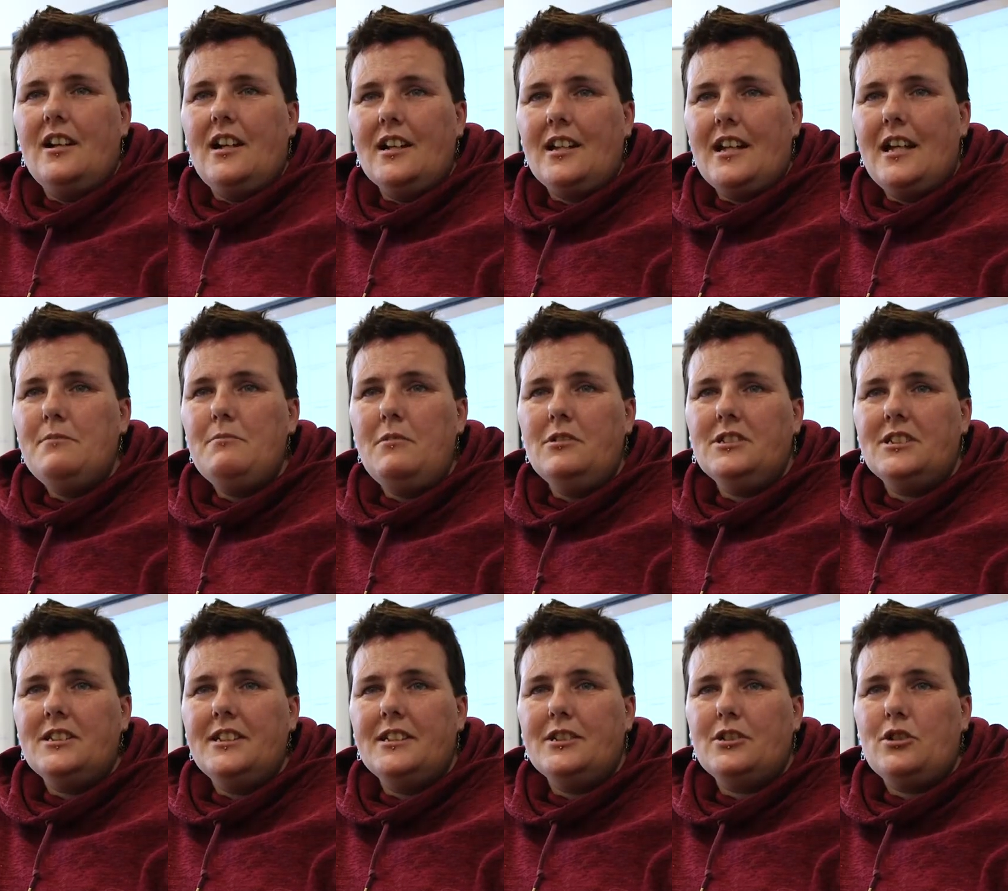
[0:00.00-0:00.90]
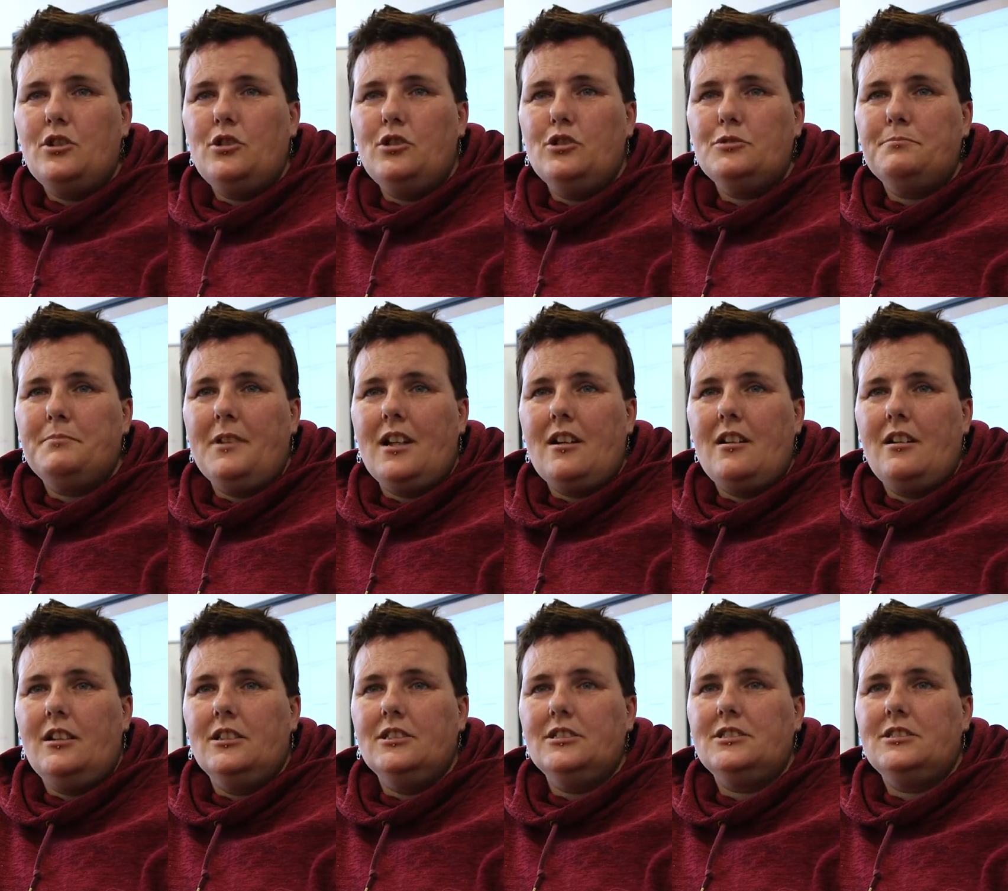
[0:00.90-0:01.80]
I came onto this course
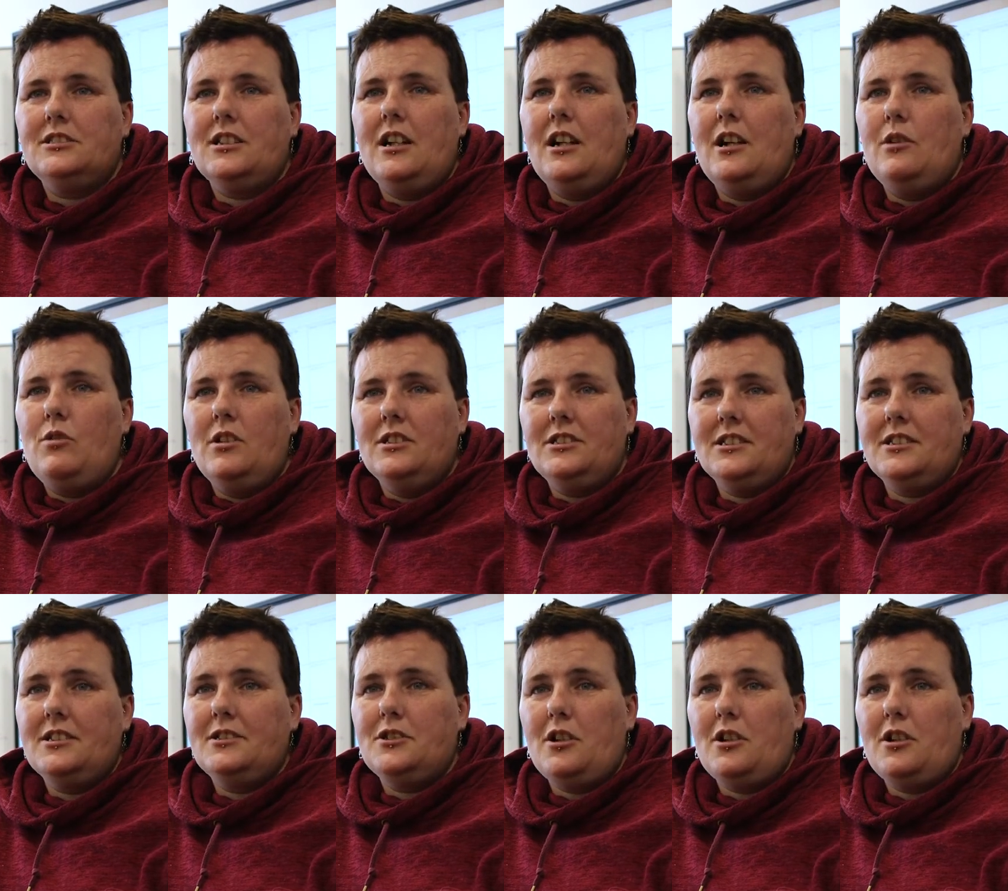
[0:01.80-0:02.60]
because I wanted to